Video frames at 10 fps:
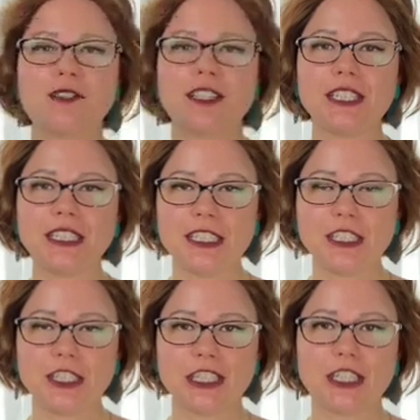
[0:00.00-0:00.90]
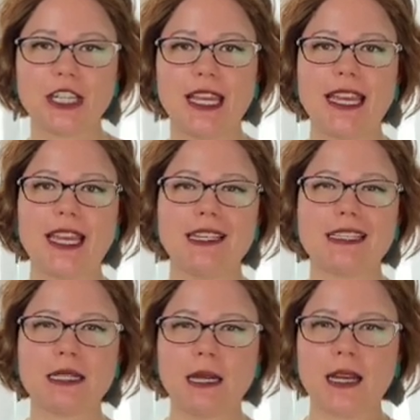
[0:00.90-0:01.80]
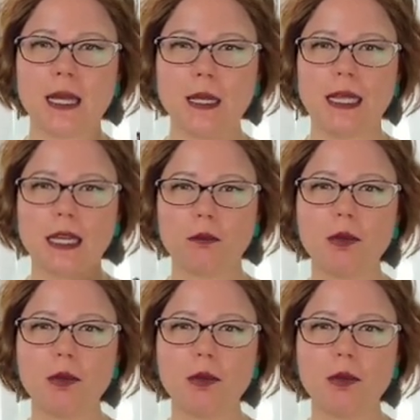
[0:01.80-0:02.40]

very linear and it's not like